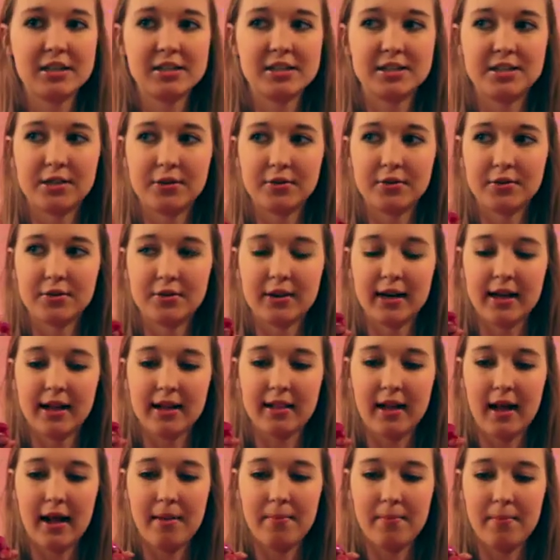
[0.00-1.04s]
joke ring
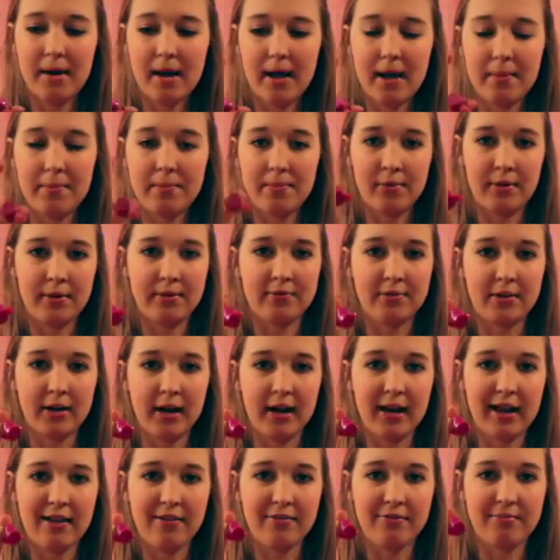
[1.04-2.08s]
that my
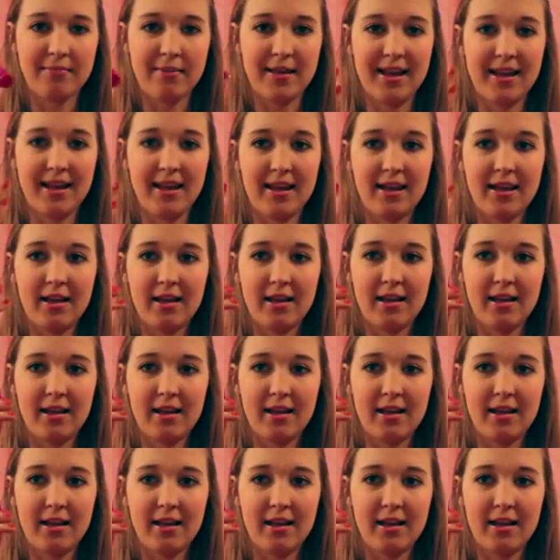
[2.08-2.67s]
boyfriend gave me